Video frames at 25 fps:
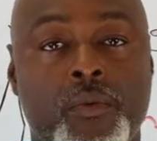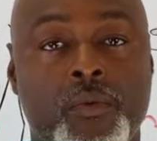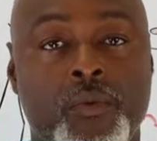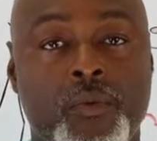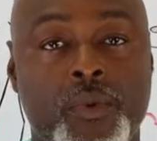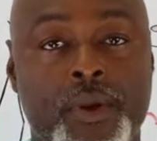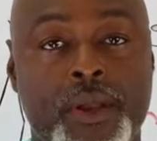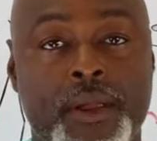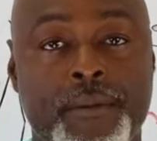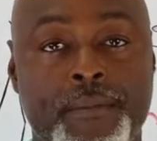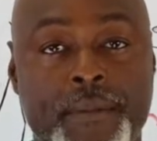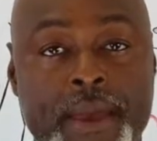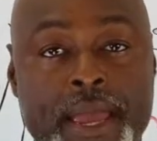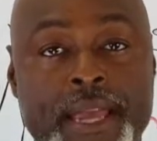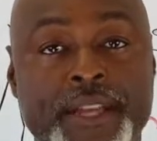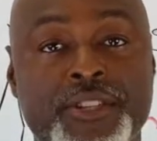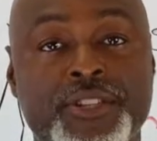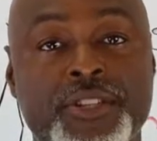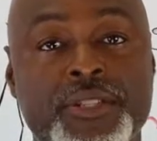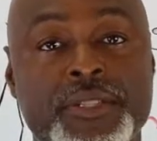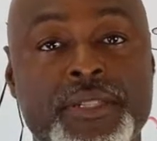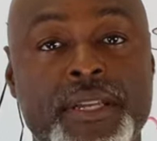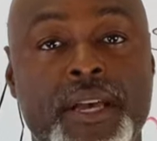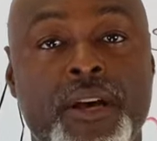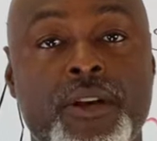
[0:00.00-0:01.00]
When a
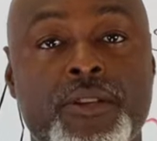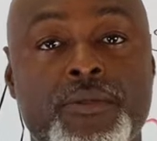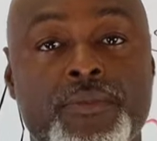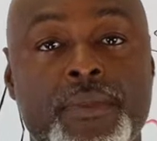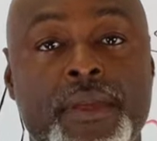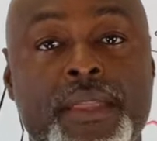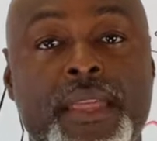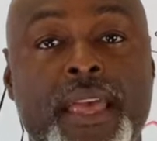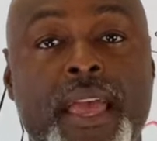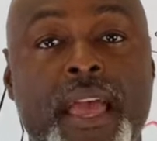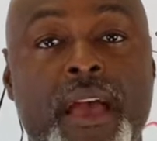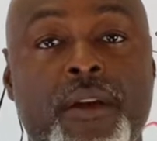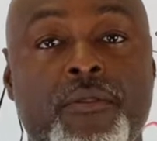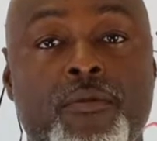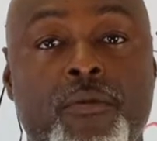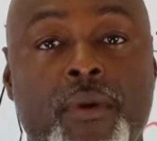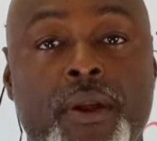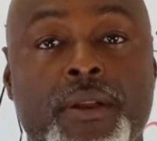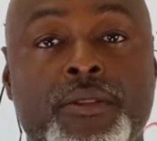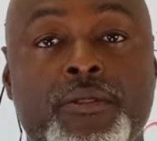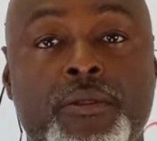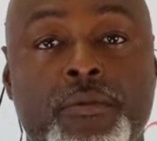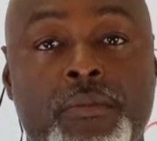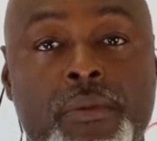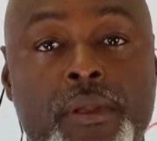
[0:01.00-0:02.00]
patient tells me they have
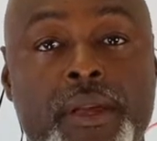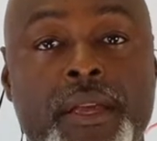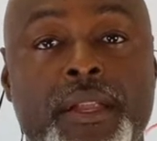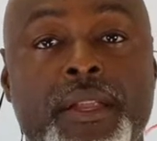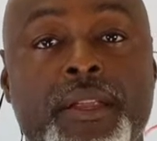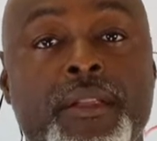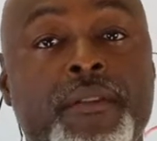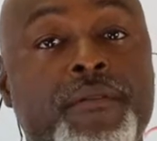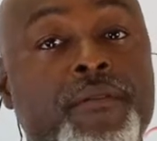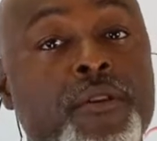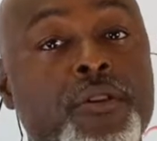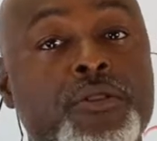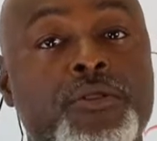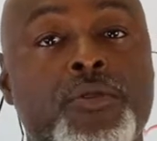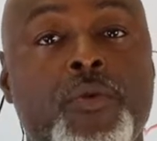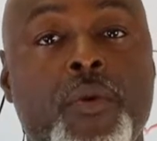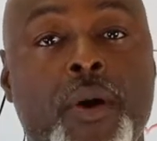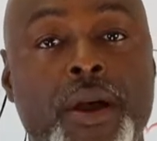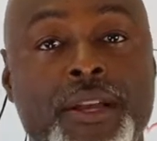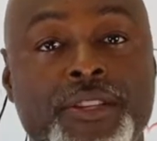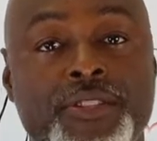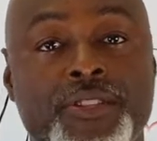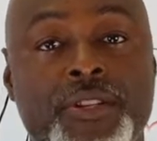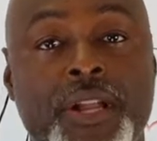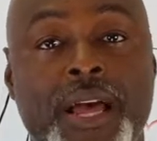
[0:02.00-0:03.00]
rectal bleeding, the first
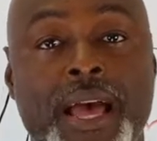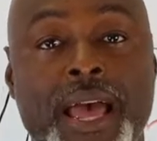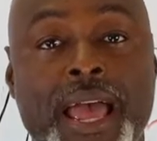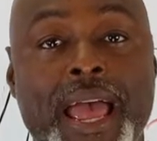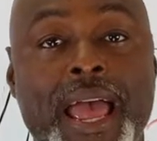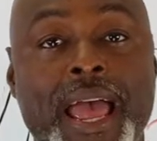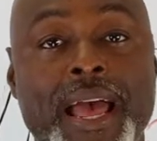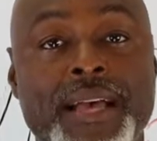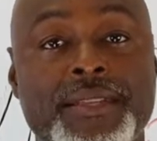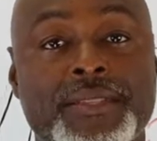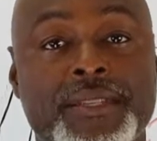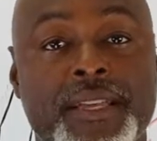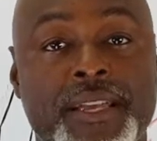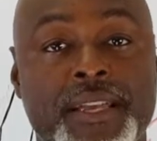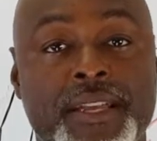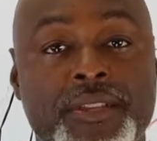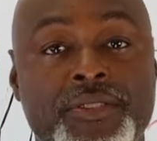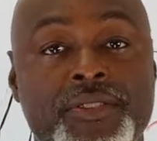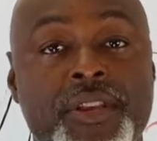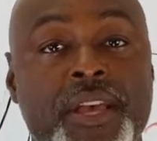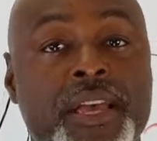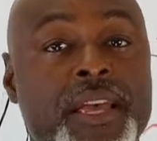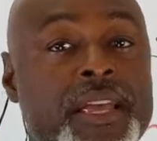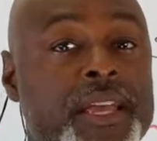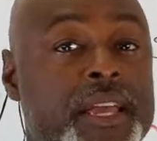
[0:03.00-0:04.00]
question I ask
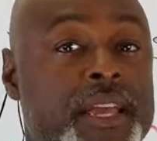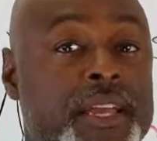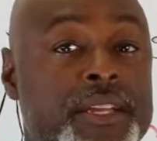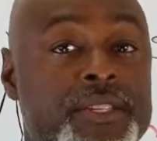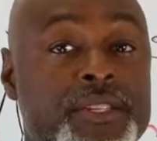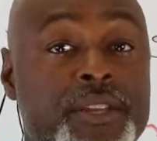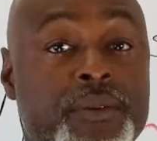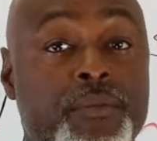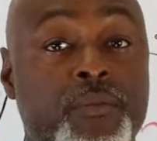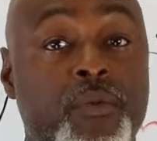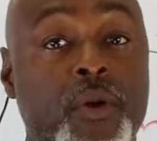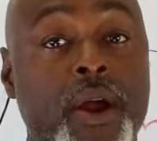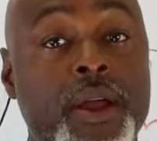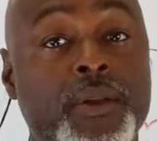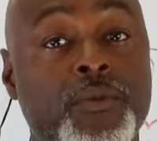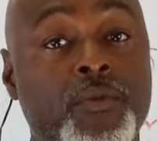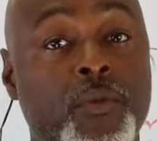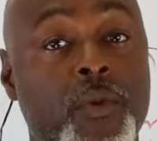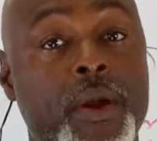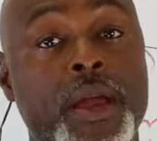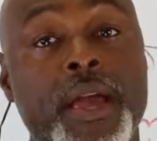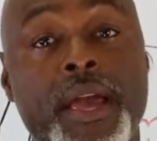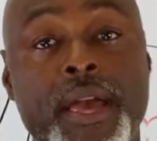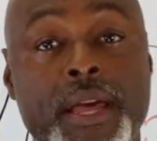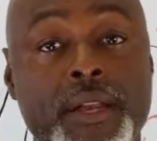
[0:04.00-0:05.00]
is Is it bright
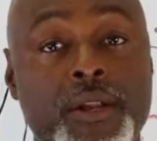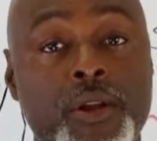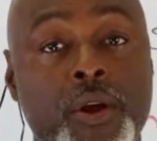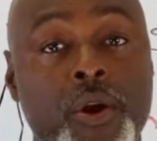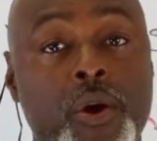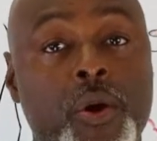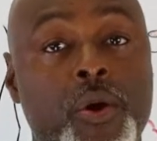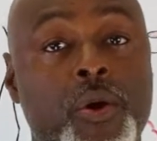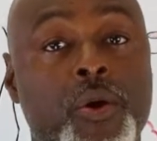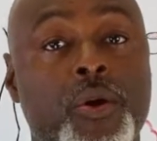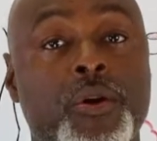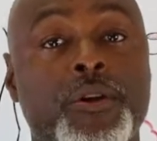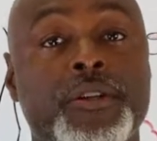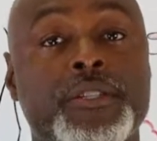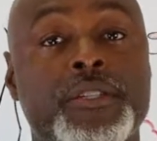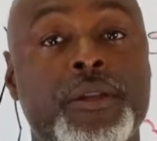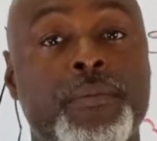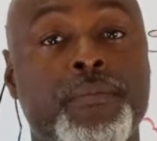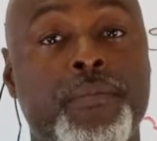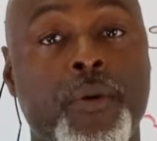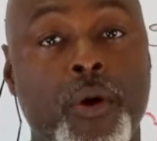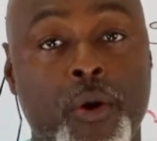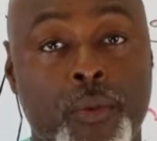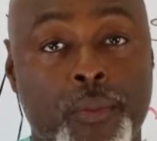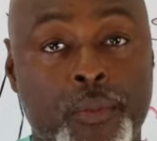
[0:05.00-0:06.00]
red or is
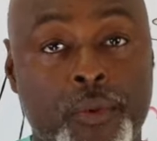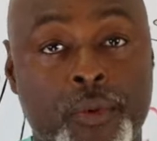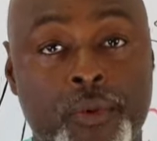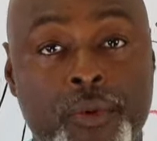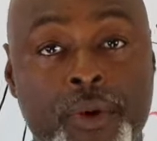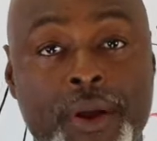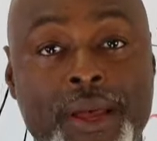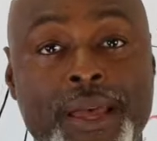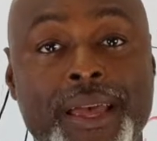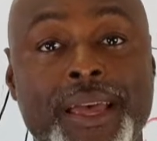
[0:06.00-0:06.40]
it purple?